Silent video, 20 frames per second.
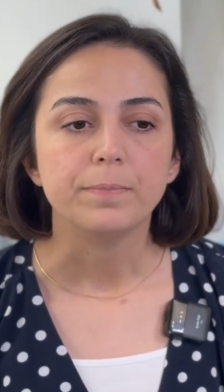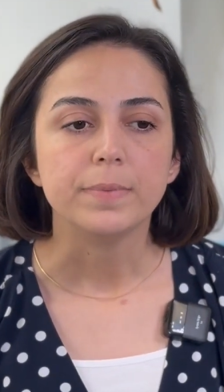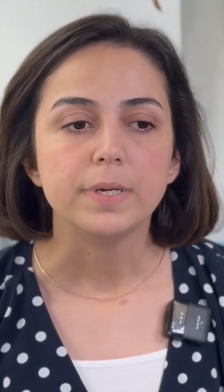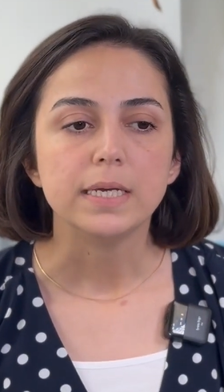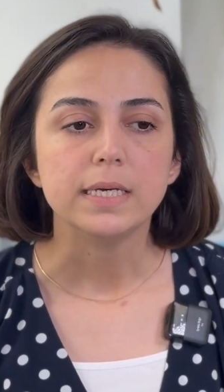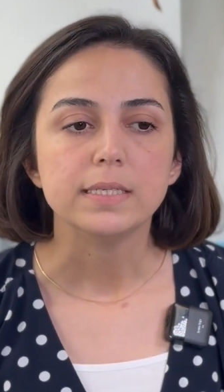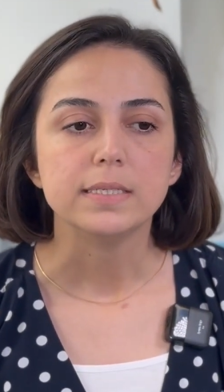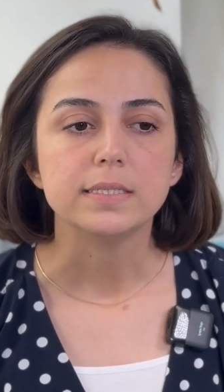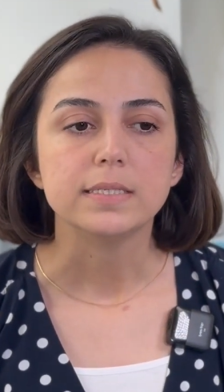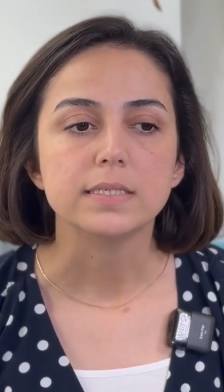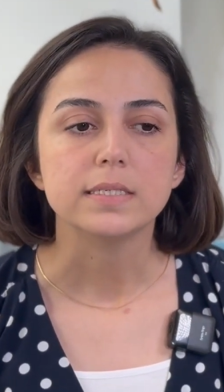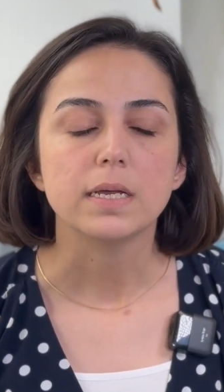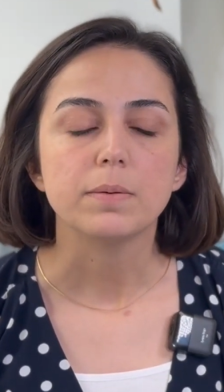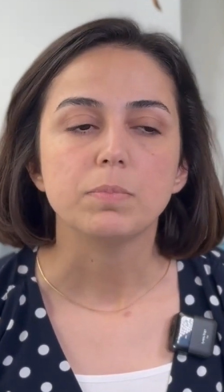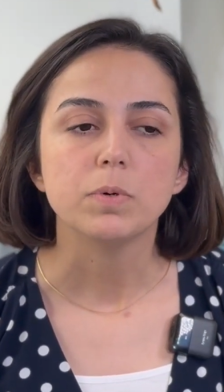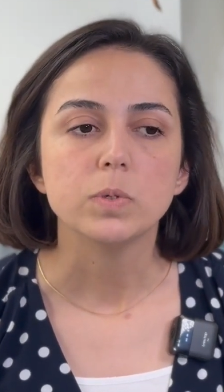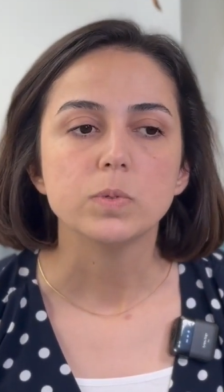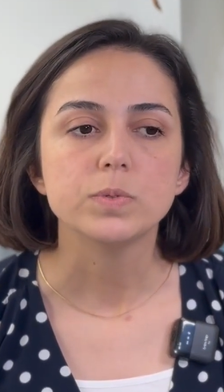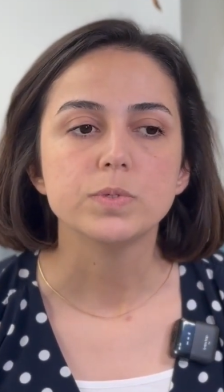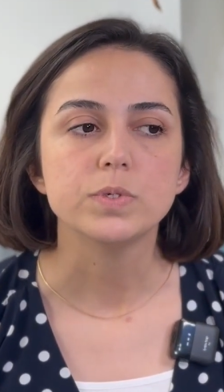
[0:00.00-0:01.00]
It's
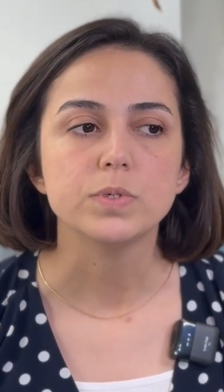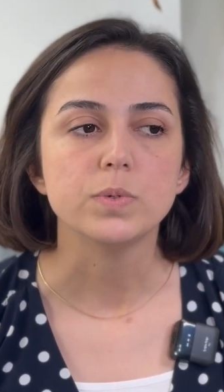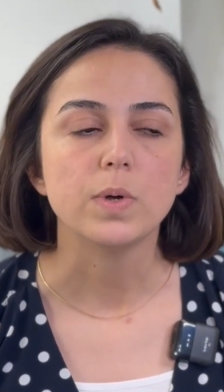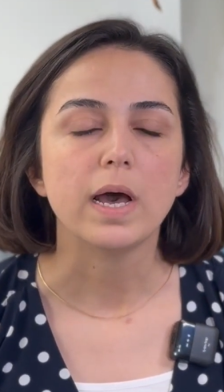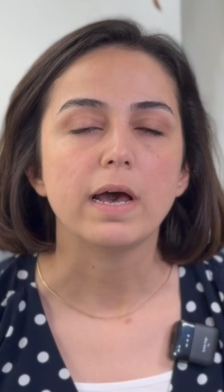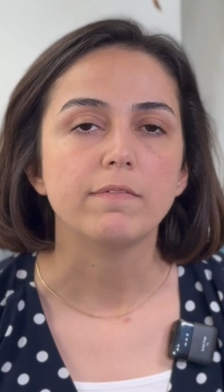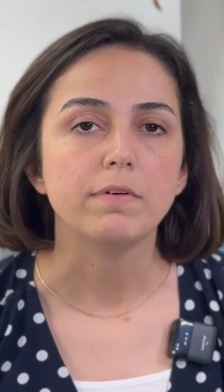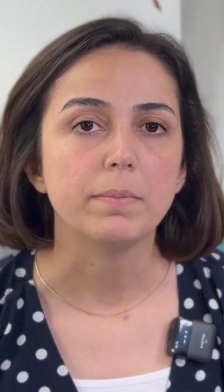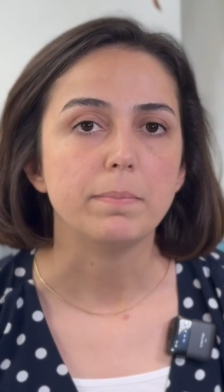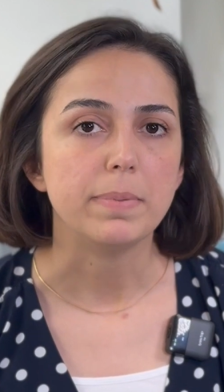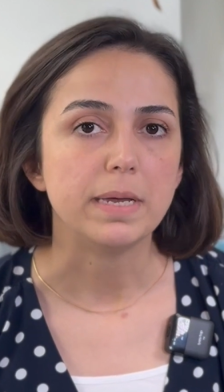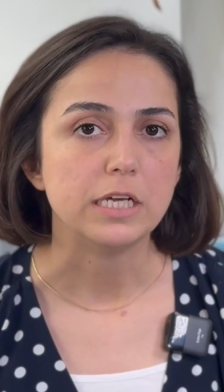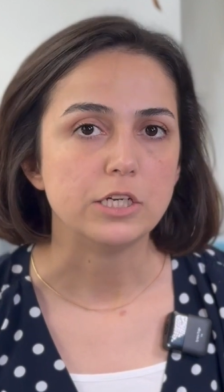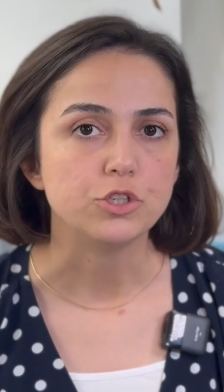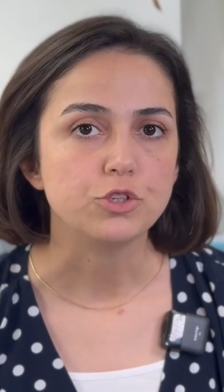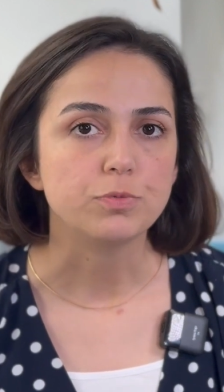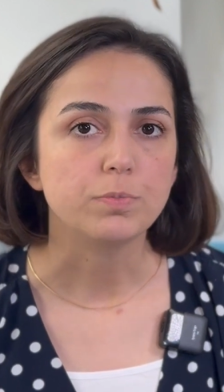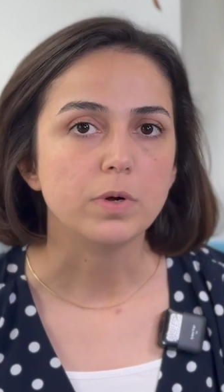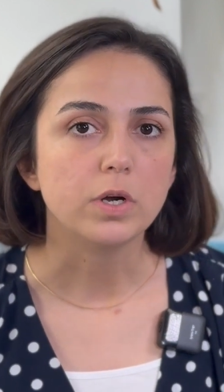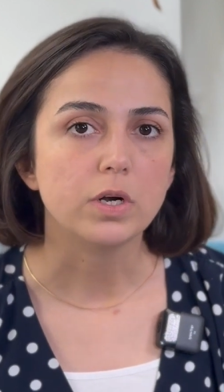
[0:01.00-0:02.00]
supposed to have a
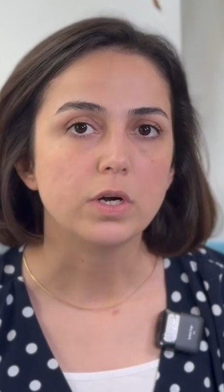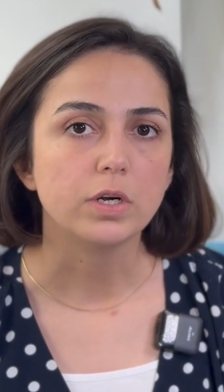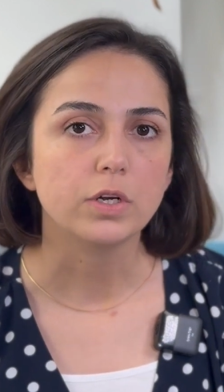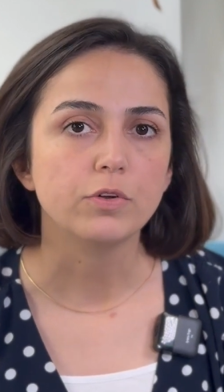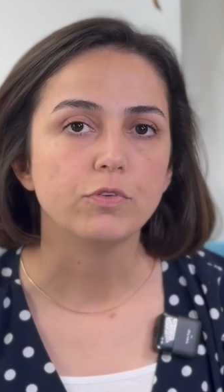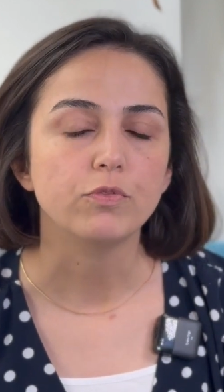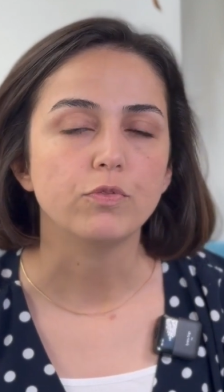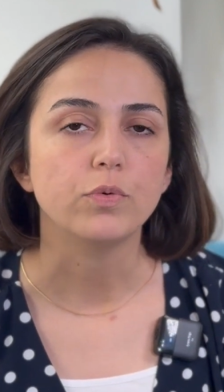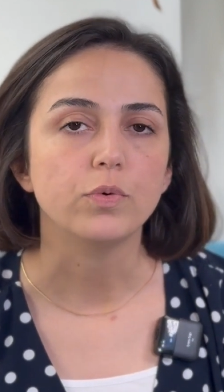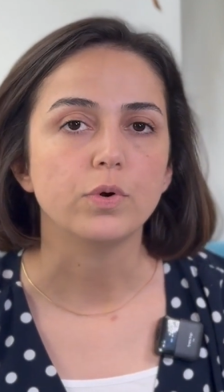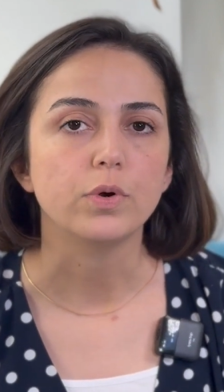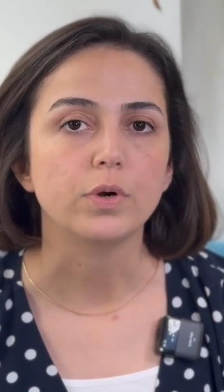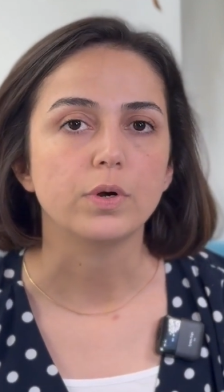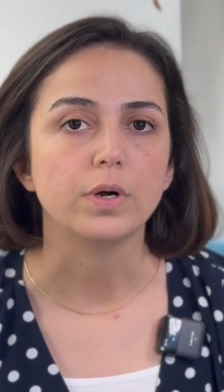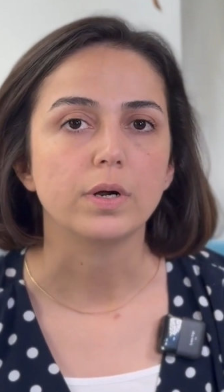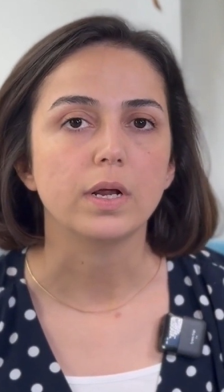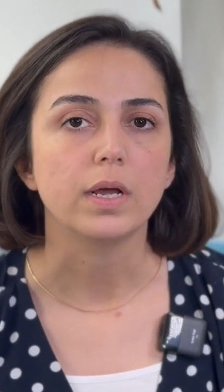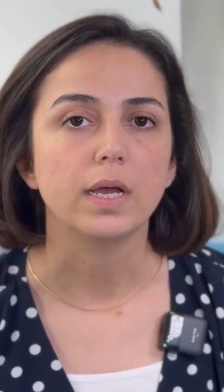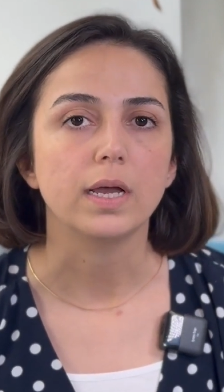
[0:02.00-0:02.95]
benchmark for